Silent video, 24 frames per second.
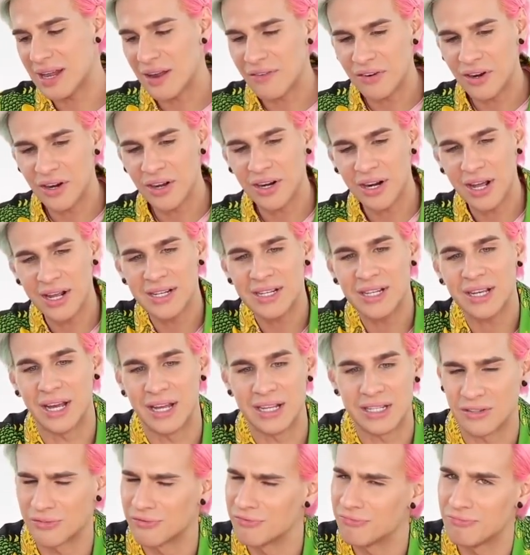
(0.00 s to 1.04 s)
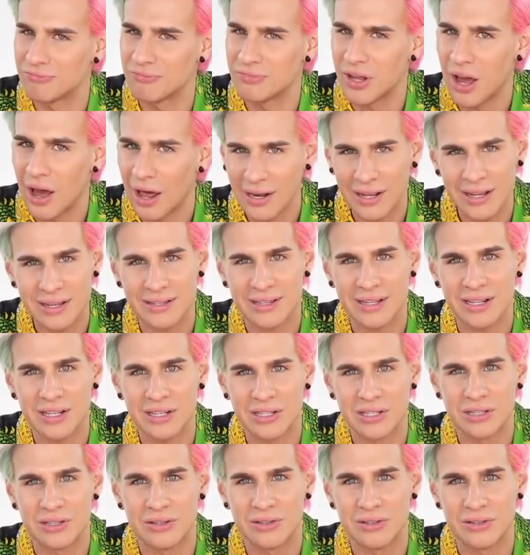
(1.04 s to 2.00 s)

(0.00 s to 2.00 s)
it's never a good idea. It's not easy to